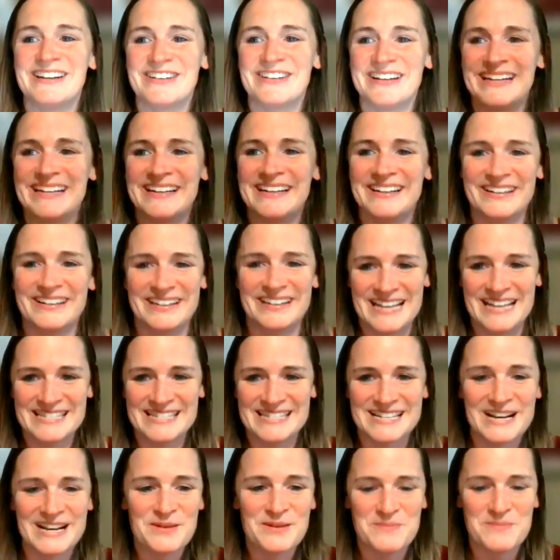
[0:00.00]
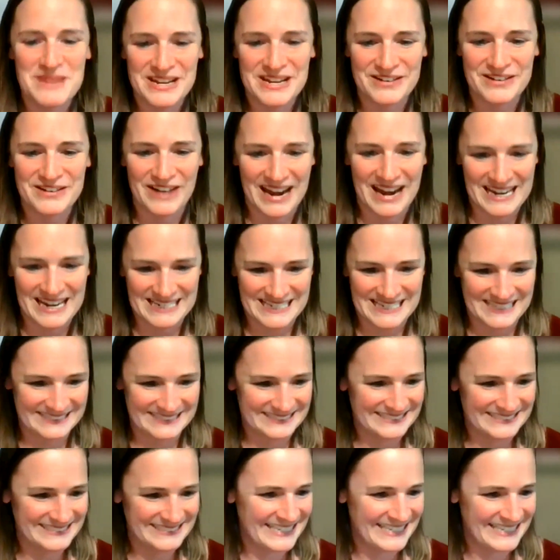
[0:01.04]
excited that you're here. It's going to be great.